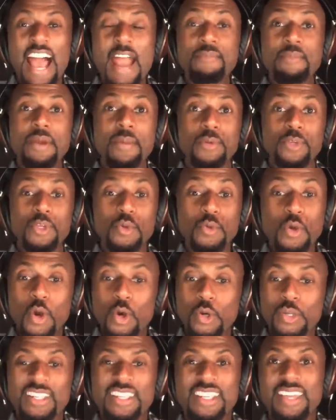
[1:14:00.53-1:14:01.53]
I remember you
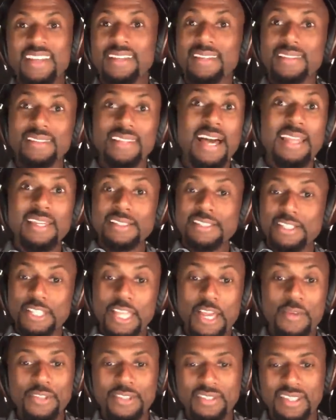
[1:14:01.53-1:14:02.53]
going to get colonics
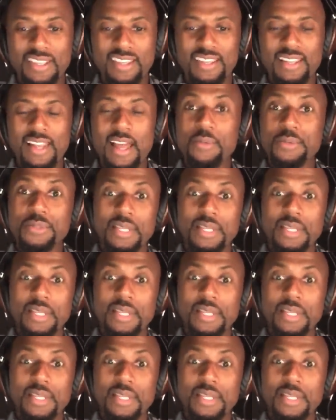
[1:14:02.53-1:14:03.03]
and everything, and